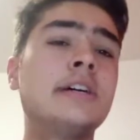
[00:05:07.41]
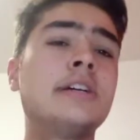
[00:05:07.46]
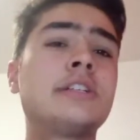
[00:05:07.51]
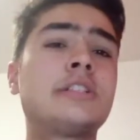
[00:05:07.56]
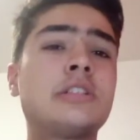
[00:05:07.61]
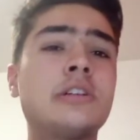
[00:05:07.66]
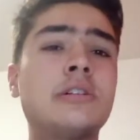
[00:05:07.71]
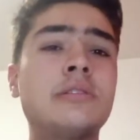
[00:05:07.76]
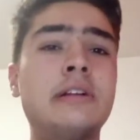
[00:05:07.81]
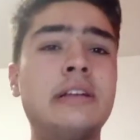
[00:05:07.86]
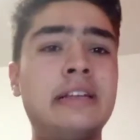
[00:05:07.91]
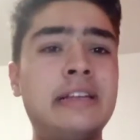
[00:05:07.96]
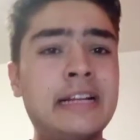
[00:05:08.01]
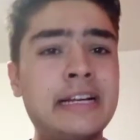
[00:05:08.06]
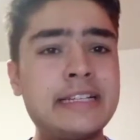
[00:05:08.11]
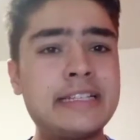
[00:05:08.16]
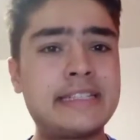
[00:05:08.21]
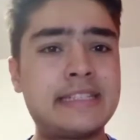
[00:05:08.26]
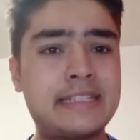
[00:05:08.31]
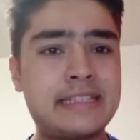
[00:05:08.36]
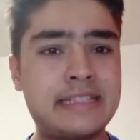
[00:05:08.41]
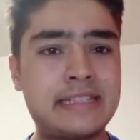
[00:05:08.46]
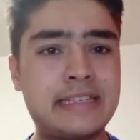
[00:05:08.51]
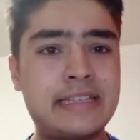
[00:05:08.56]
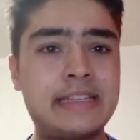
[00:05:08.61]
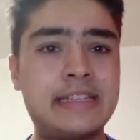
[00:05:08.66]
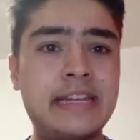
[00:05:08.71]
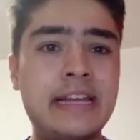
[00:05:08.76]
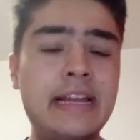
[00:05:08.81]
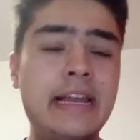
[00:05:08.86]
So let's
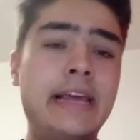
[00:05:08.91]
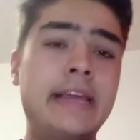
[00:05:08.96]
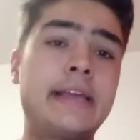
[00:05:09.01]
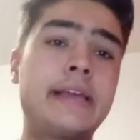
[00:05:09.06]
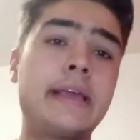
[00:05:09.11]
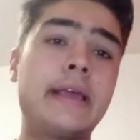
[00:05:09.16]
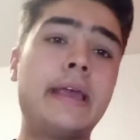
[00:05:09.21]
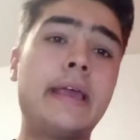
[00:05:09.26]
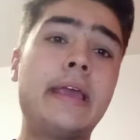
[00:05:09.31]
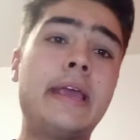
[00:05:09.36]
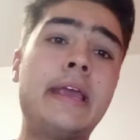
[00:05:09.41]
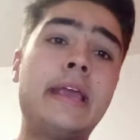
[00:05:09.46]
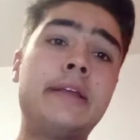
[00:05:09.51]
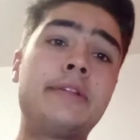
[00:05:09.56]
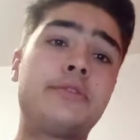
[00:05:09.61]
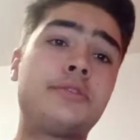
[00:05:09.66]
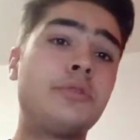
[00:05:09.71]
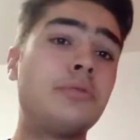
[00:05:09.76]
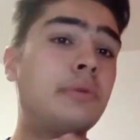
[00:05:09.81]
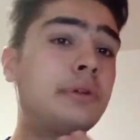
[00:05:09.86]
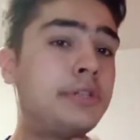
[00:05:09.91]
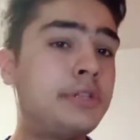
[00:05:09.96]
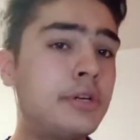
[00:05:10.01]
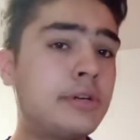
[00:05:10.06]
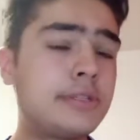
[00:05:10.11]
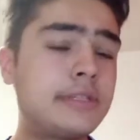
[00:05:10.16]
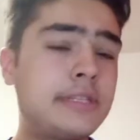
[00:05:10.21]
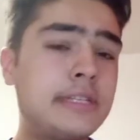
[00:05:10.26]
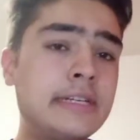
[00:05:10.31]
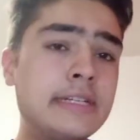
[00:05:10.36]
like to
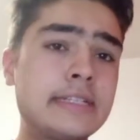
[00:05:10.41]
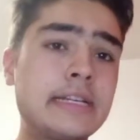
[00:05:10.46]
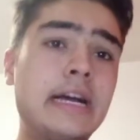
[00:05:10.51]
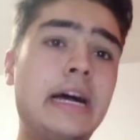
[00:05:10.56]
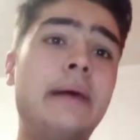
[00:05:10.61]
reduce this.